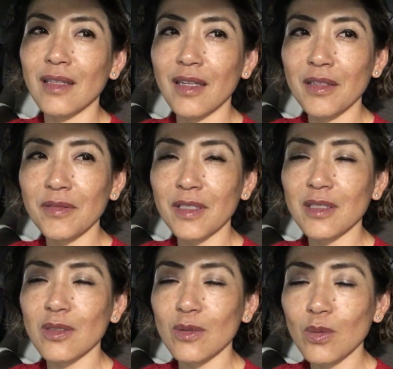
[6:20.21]
life
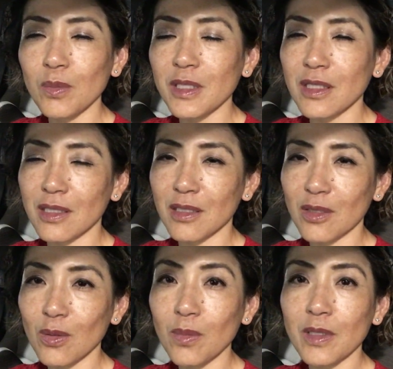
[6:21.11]
gets so
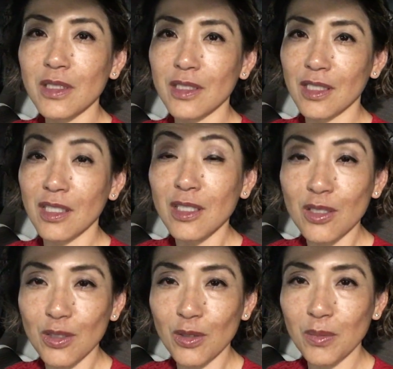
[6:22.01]
much easier,